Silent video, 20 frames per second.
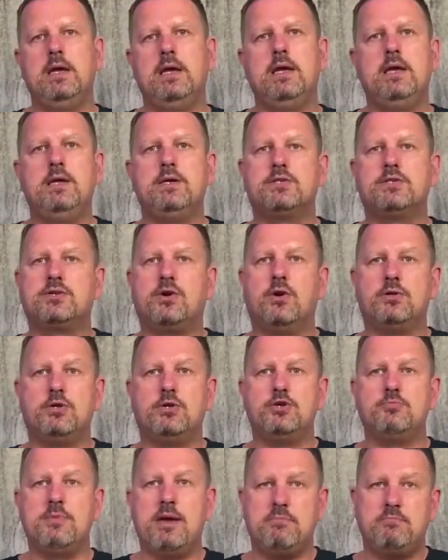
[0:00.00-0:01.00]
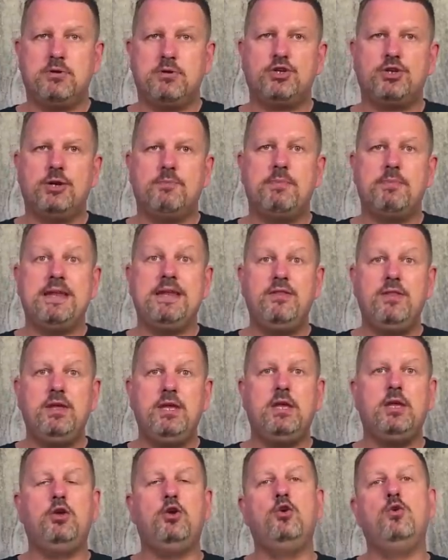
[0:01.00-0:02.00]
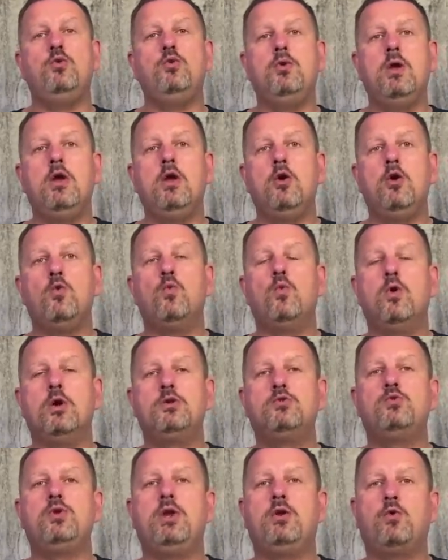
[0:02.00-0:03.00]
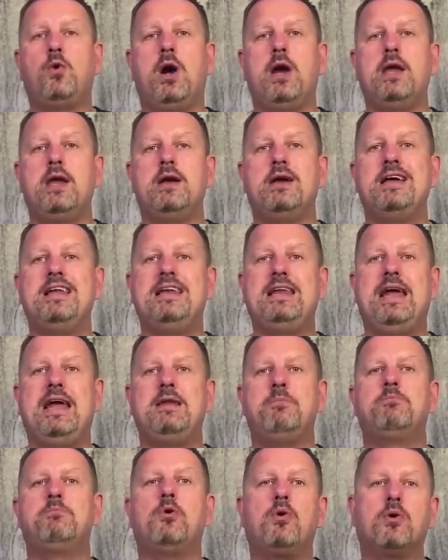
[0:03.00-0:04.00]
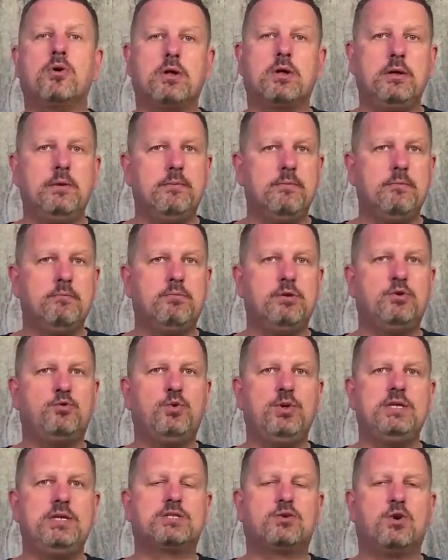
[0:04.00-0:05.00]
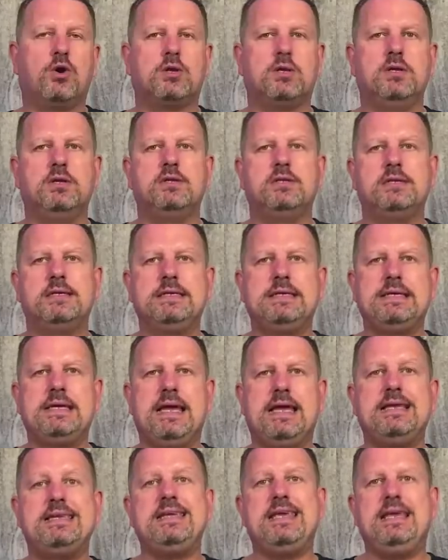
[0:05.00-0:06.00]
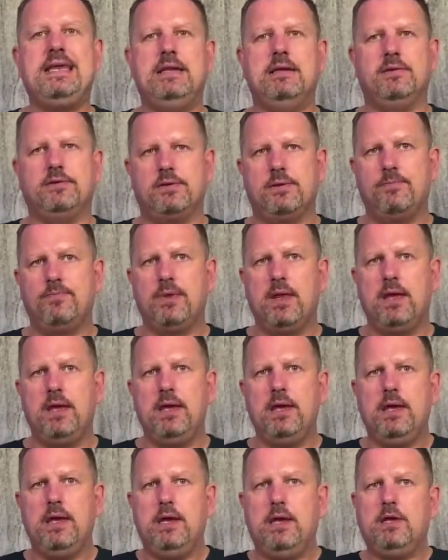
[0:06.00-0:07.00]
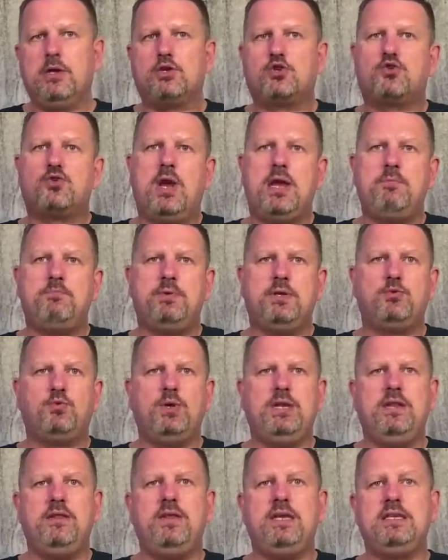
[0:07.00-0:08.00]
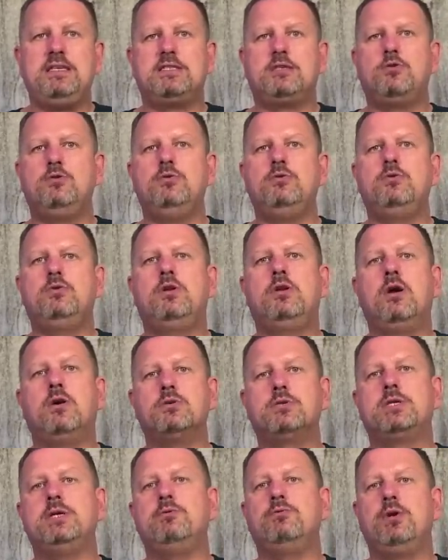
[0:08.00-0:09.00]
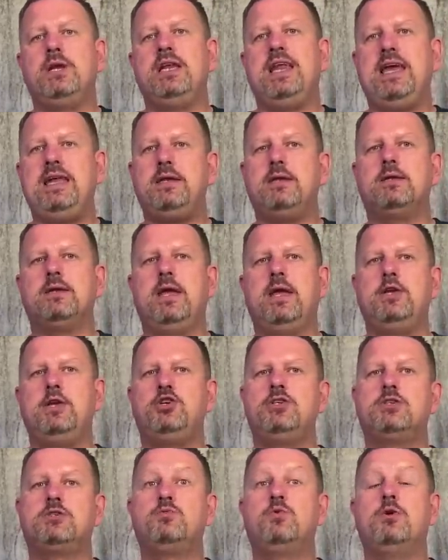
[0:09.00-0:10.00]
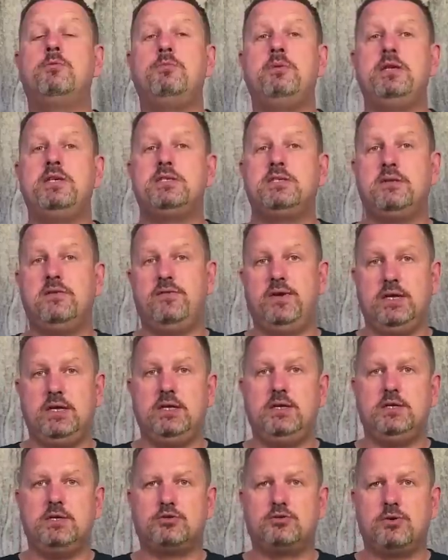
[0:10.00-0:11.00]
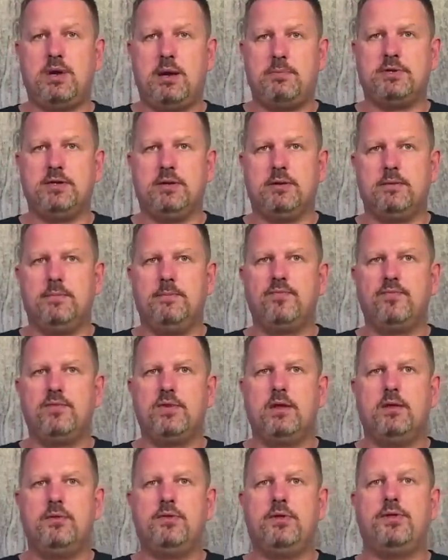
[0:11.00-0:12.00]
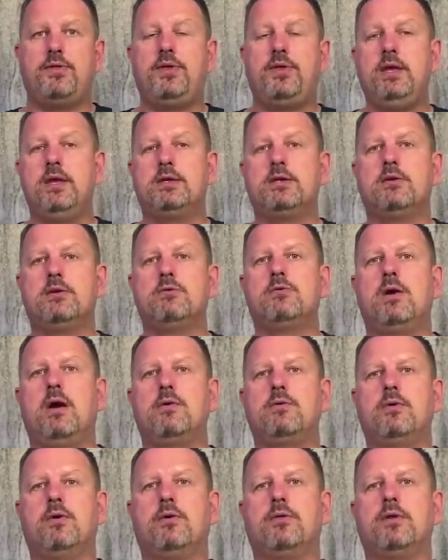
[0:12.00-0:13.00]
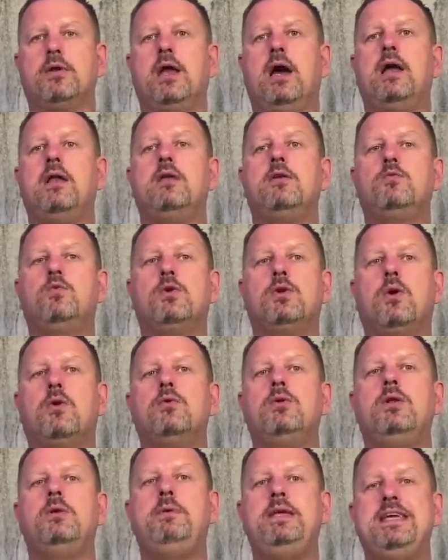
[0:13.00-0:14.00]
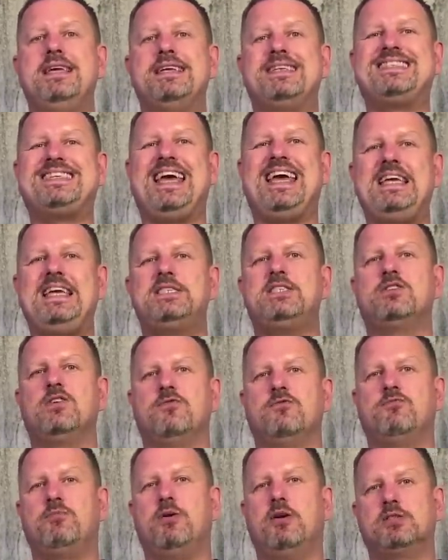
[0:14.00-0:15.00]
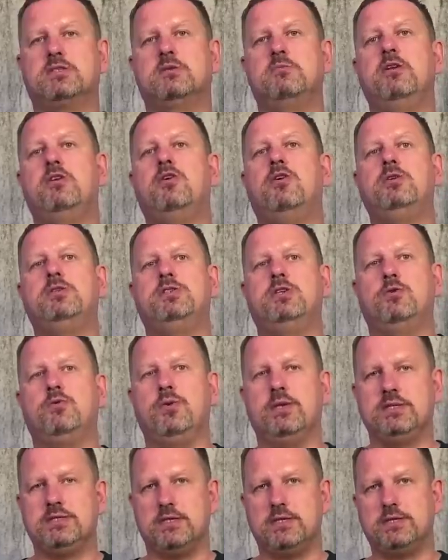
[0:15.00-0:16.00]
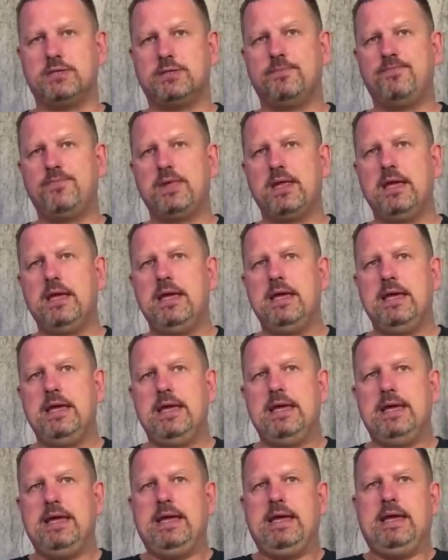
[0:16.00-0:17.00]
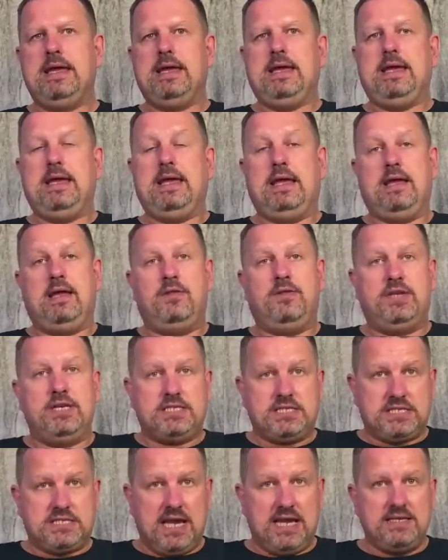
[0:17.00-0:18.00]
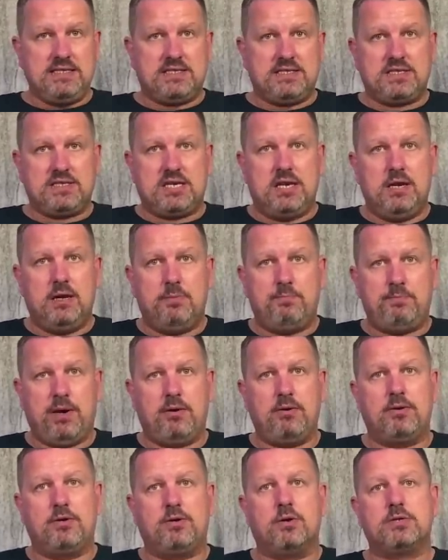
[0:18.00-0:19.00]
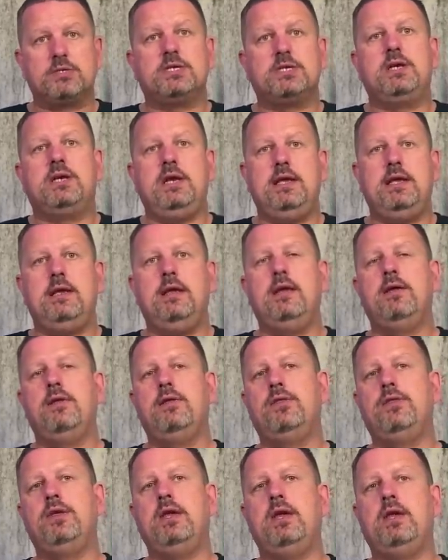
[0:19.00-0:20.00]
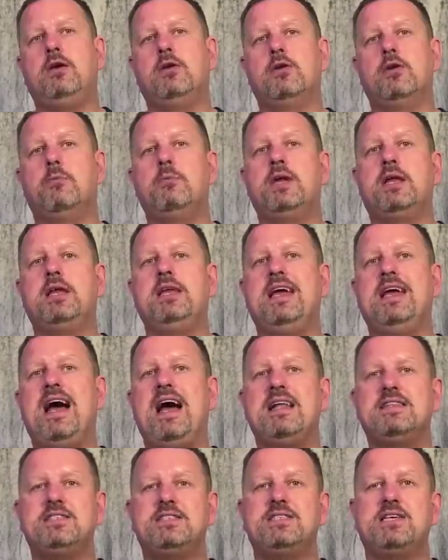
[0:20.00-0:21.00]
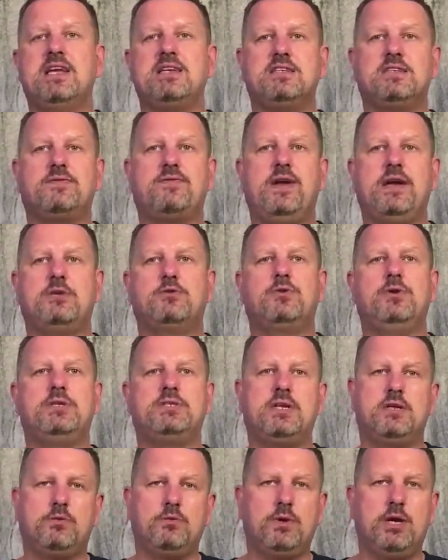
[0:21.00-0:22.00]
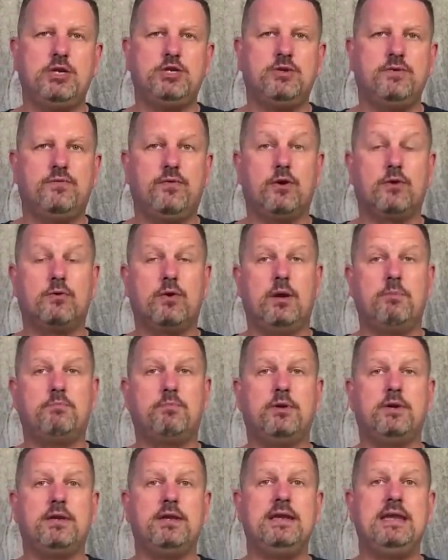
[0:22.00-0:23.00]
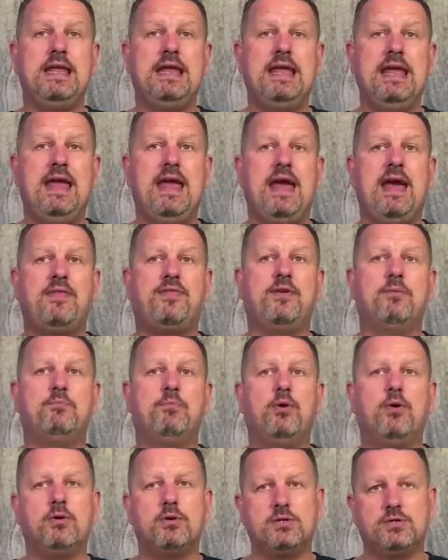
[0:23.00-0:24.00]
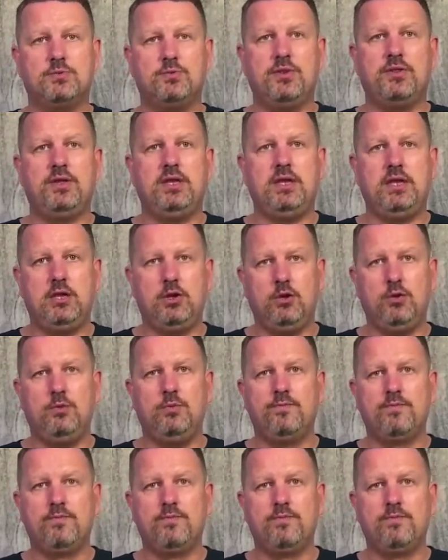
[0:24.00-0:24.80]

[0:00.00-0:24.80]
Scottish membership in the EU would require a land border between Scotland and England. Trade between these two closely related nations would be severely disrupted. The theatre around Northern Ireland would only be a taste of possible consequences. In this sense, paradoxically, the economically unsatisfactory situation for Great Britain at the borders with the EU